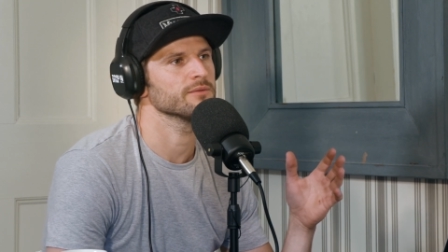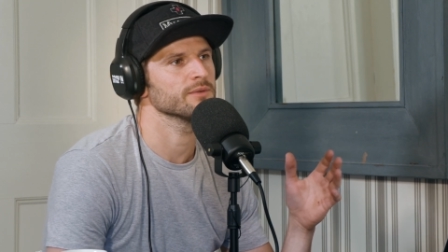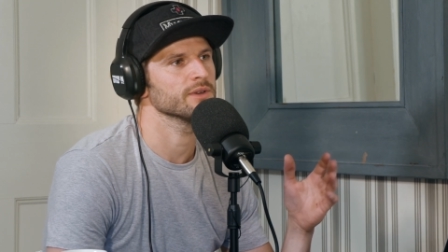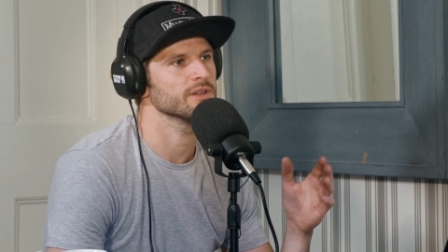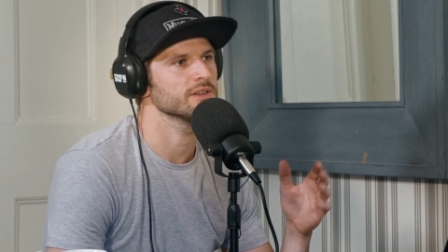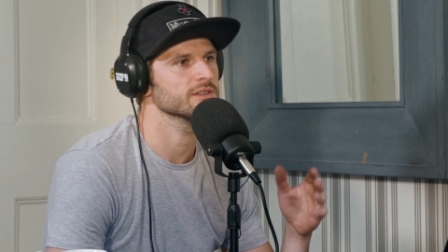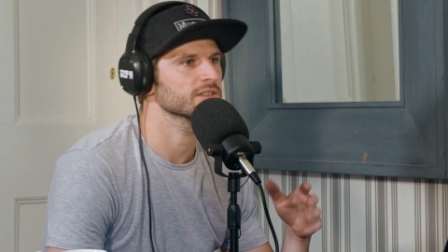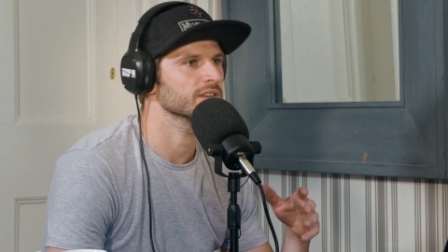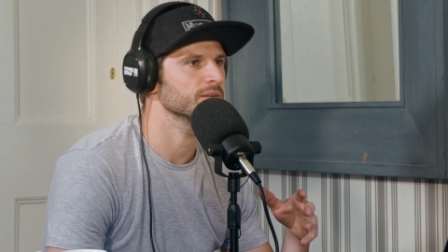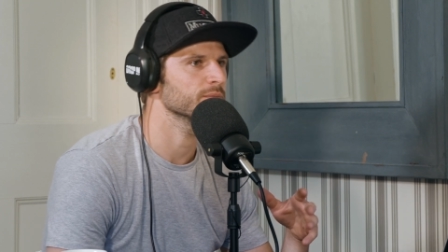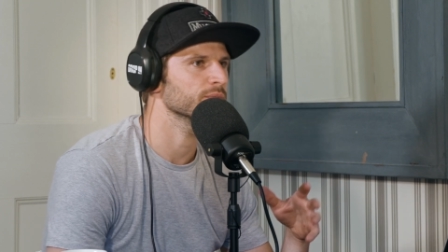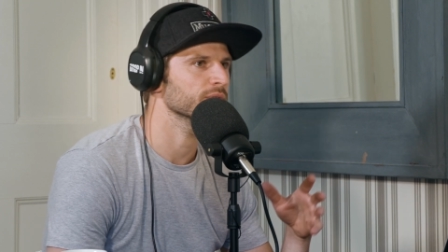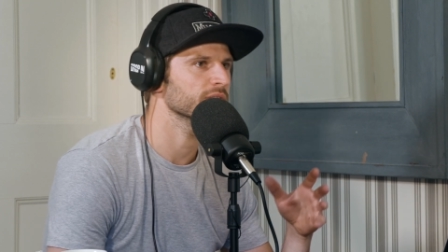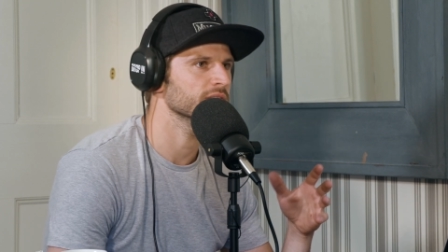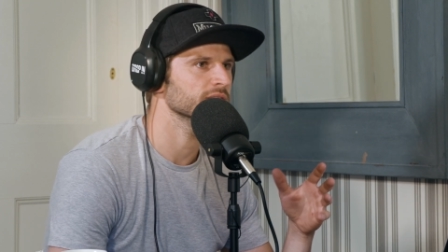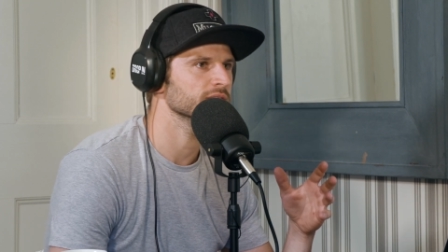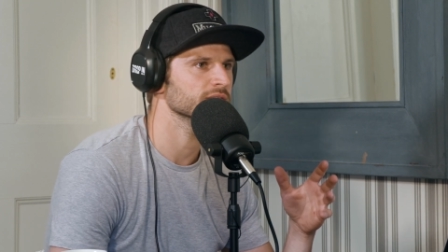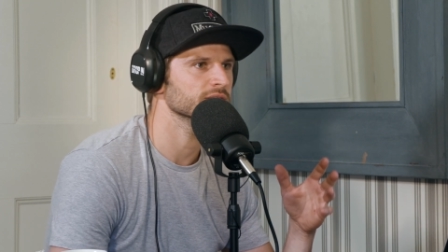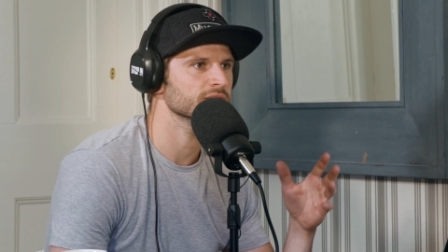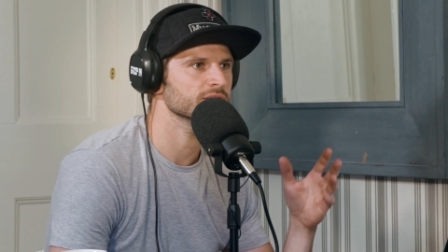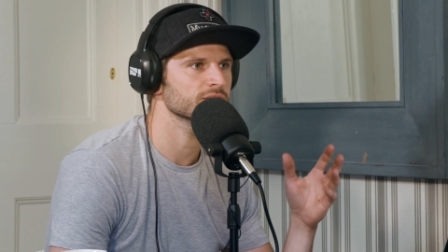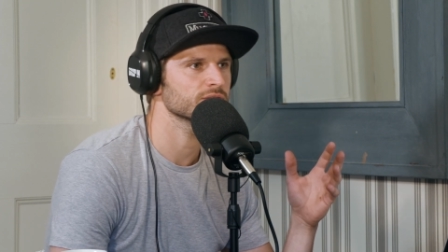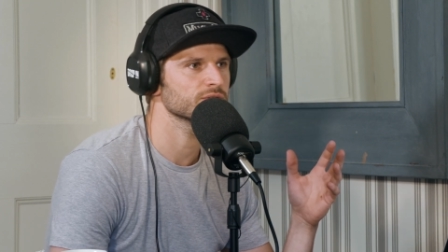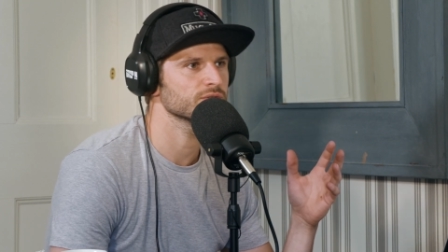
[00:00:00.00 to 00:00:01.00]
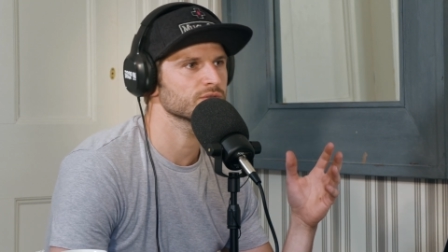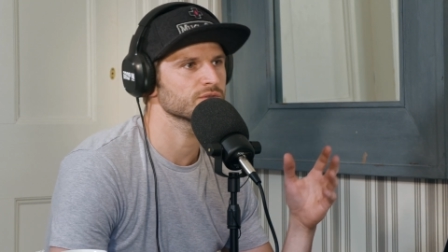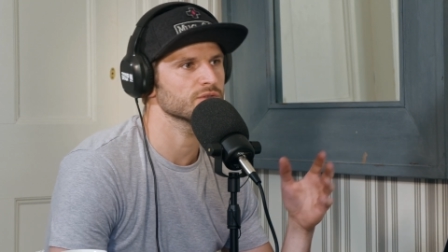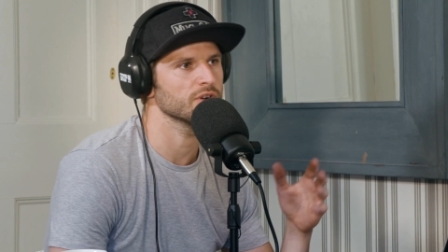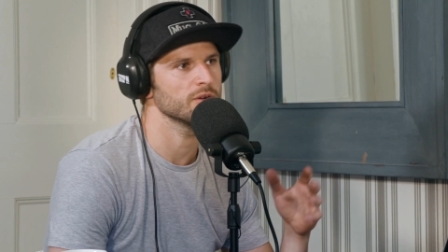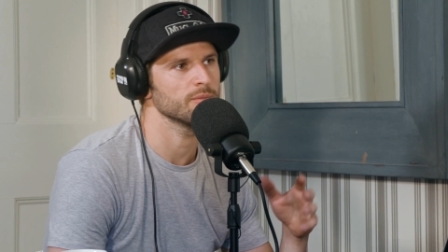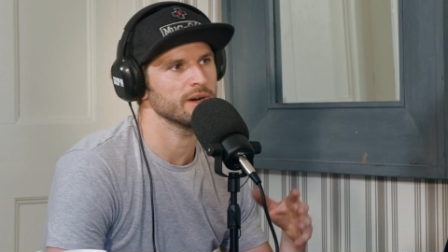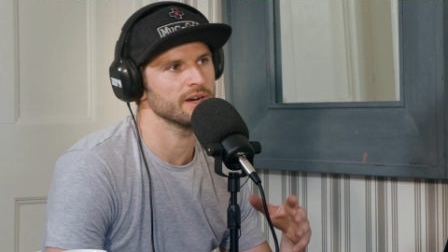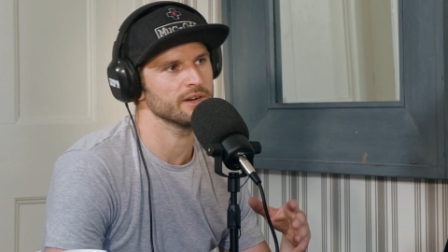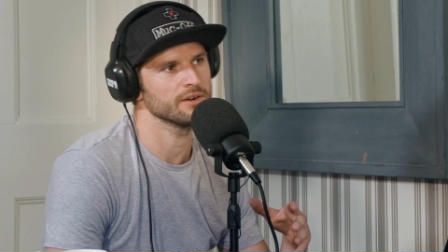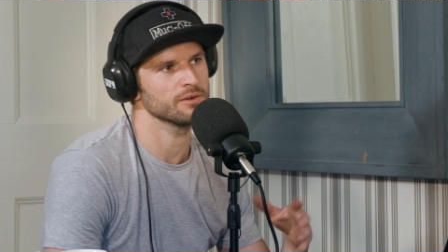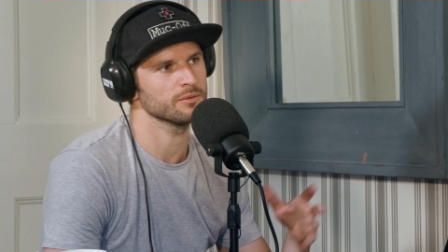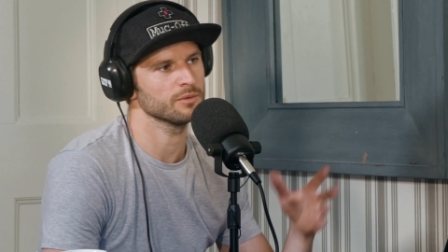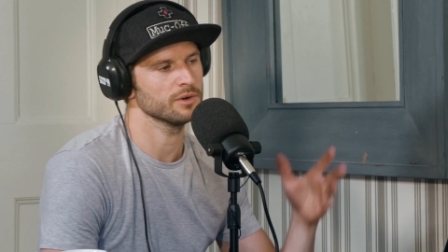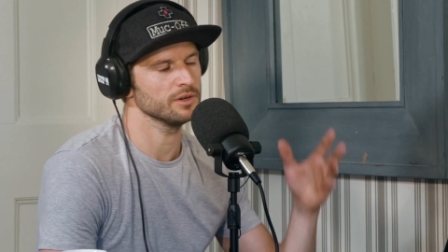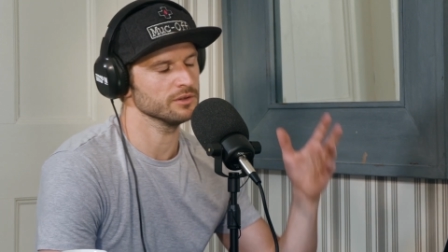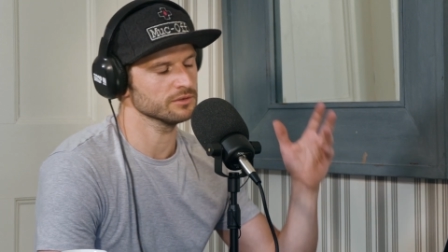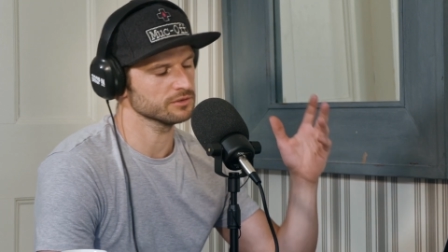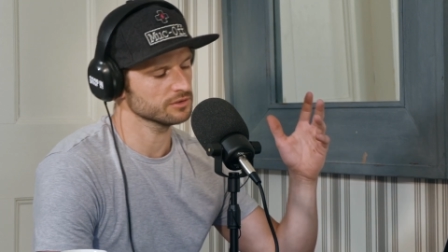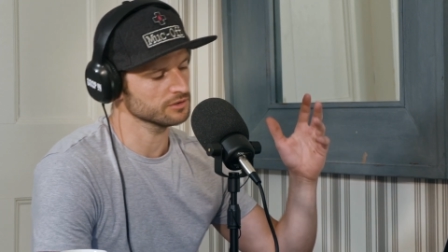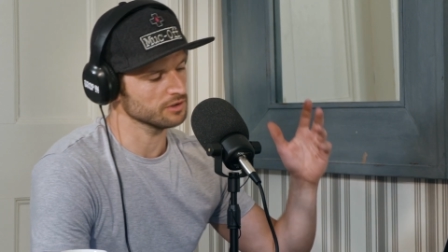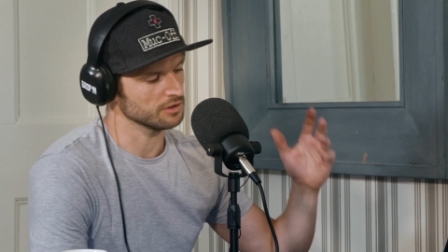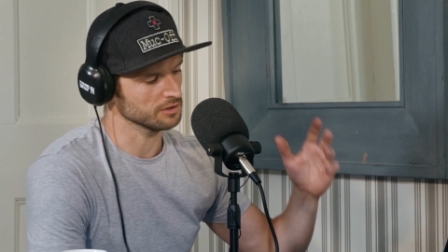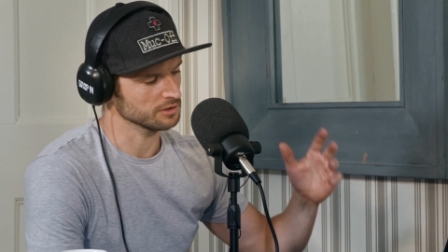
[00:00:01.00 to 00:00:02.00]
whether it's like Britain's Strongman or
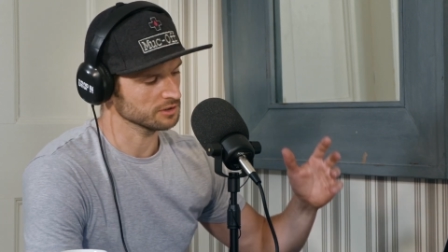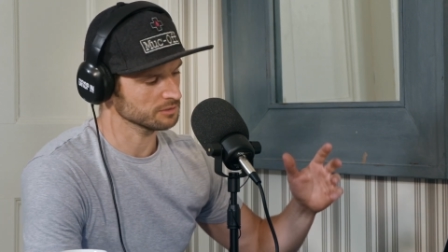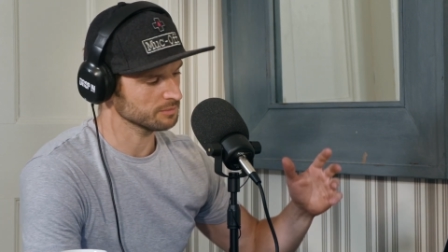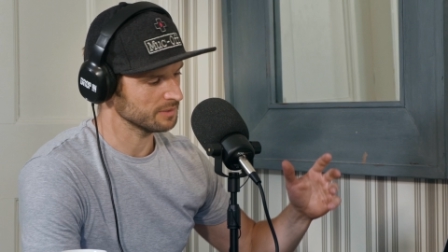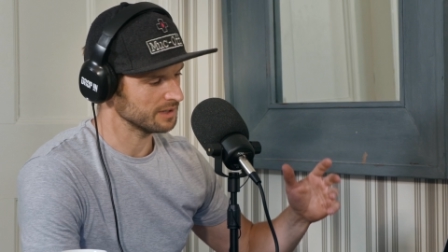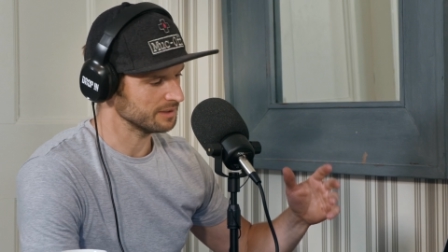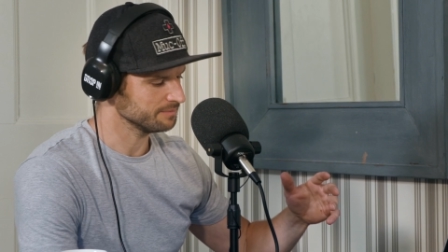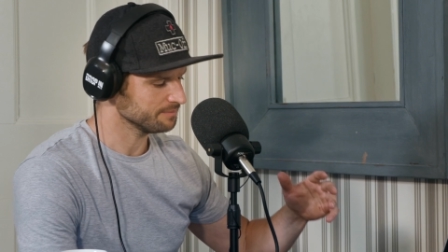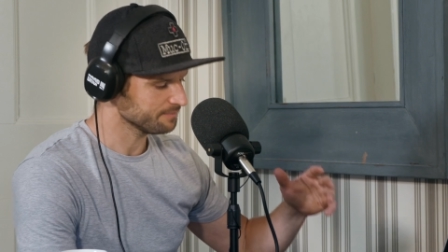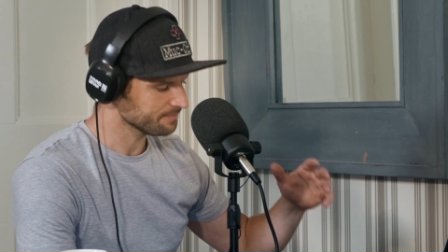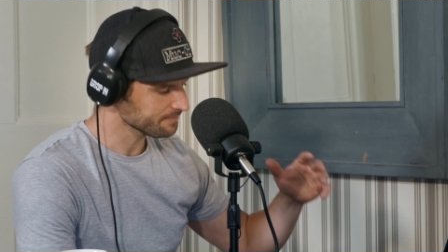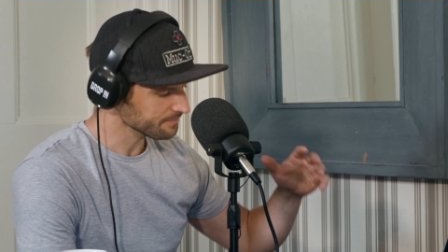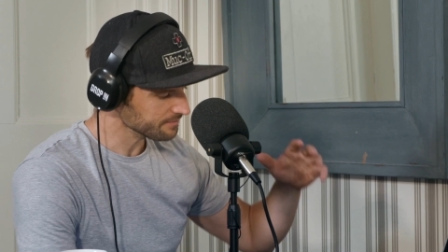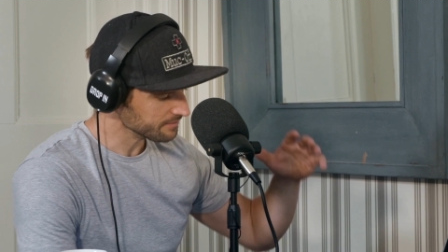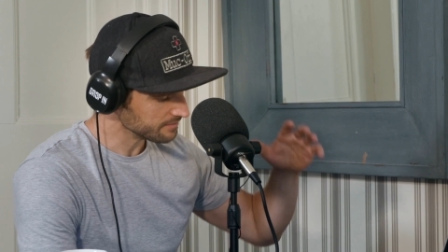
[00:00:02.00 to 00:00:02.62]
World's Strongest Man,